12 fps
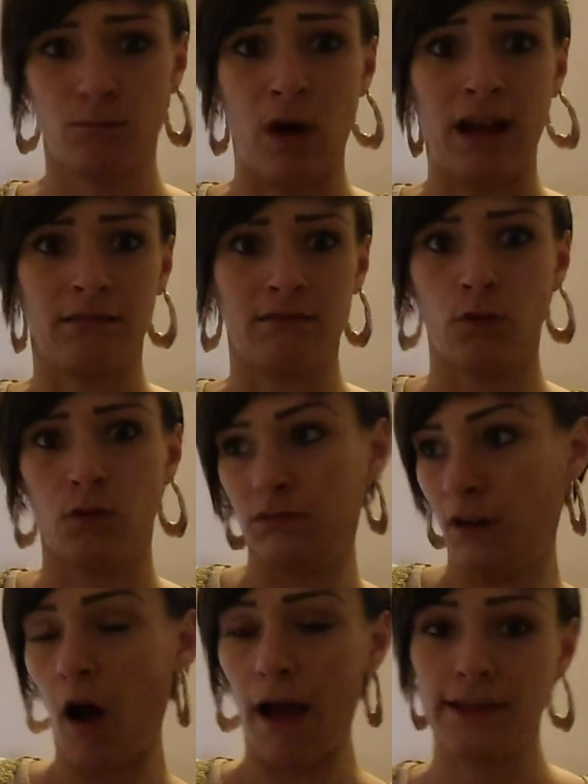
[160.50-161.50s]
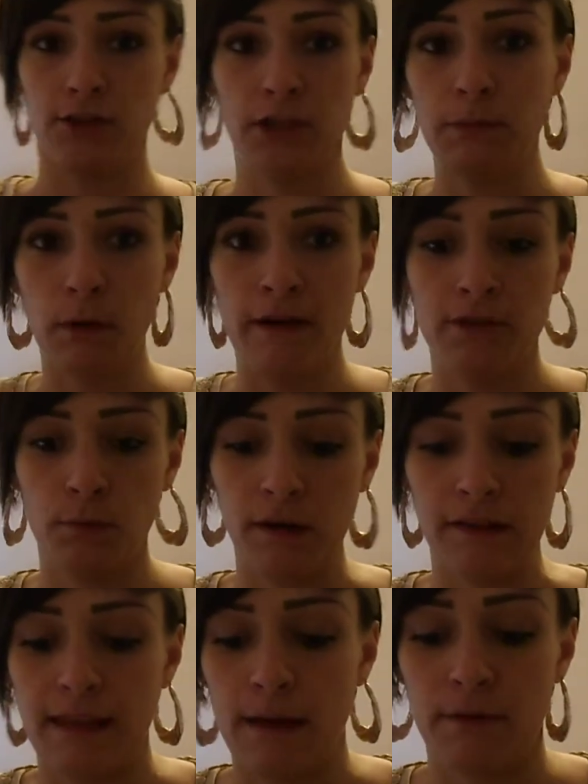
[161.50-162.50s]
1 or 9, you can put whatever you
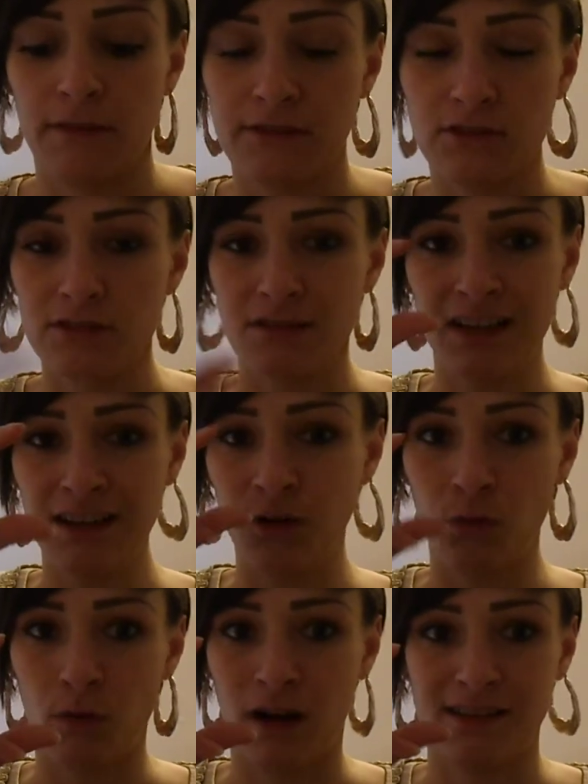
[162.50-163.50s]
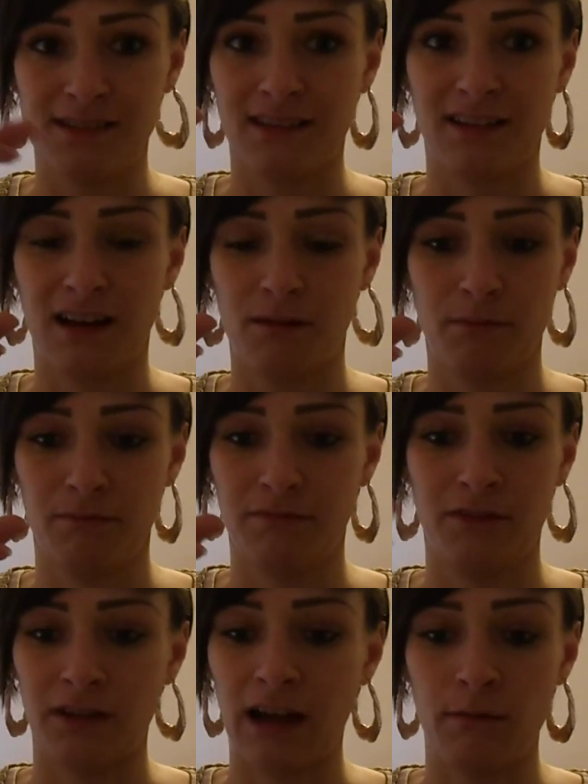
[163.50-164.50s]
want in there. But just the little ones that come
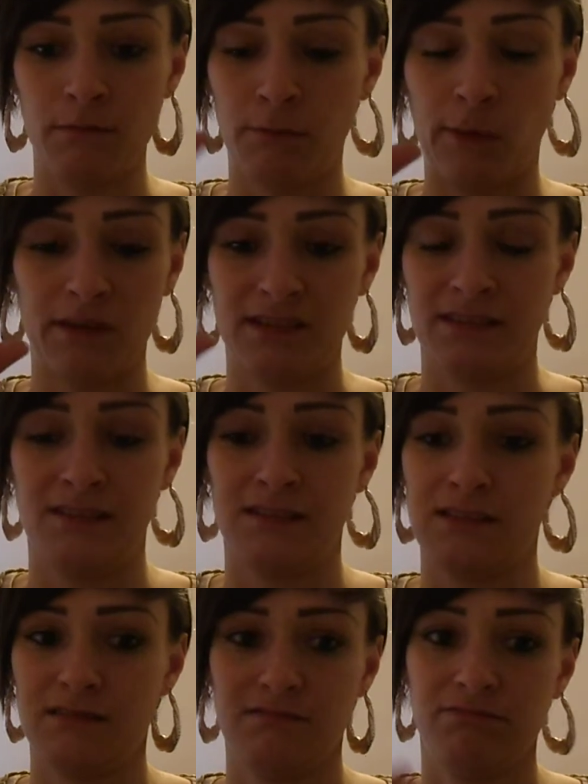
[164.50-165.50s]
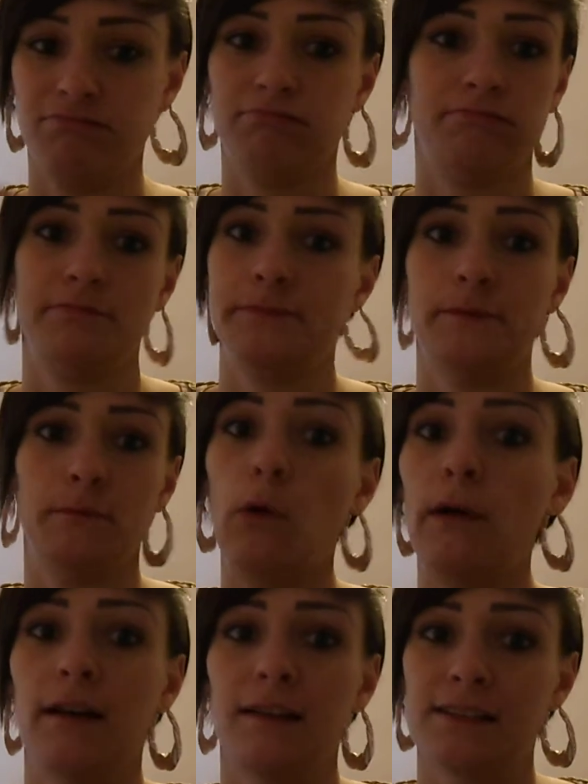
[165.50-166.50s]
in boxes,
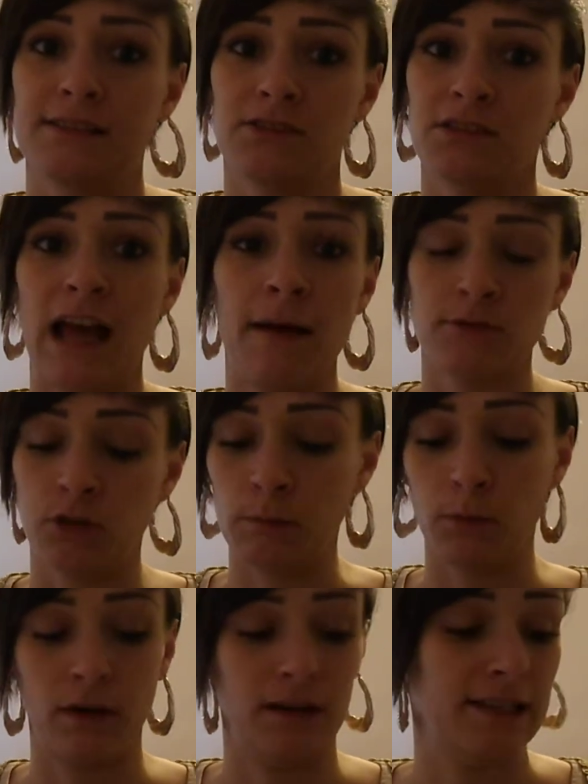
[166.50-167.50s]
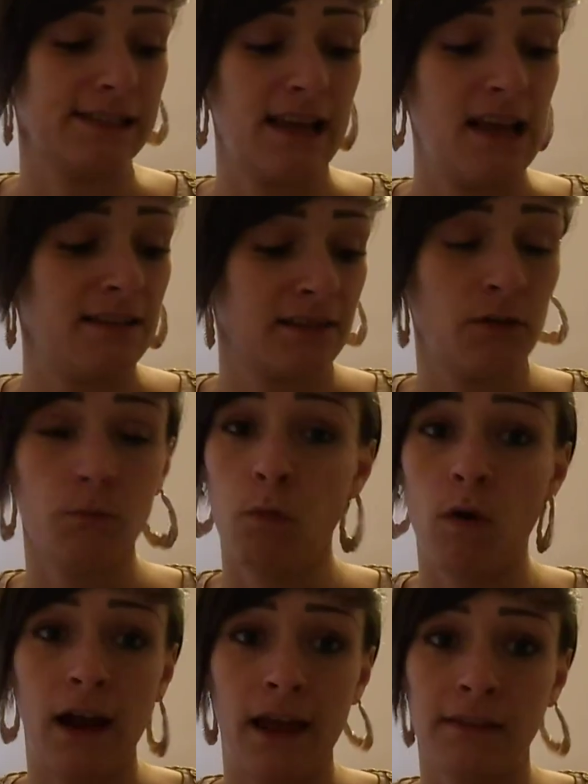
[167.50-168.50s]
pointless, just absolutely pointless. I don't
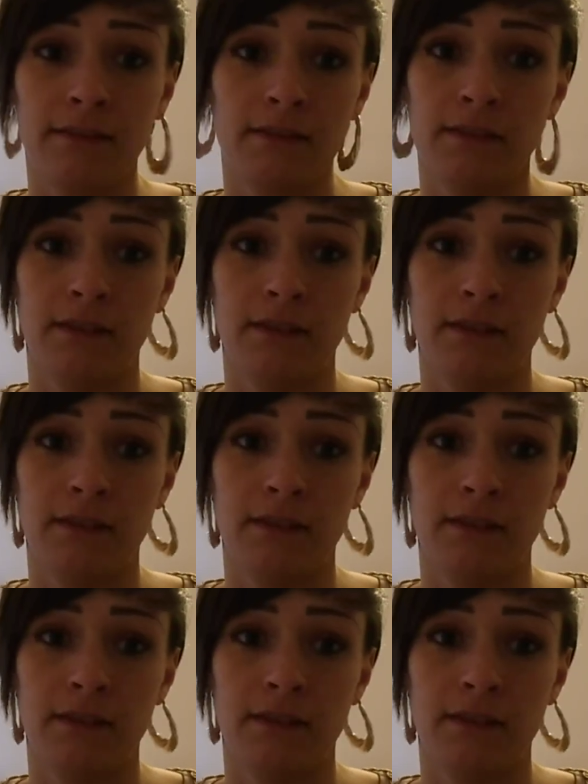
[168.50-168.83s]
know why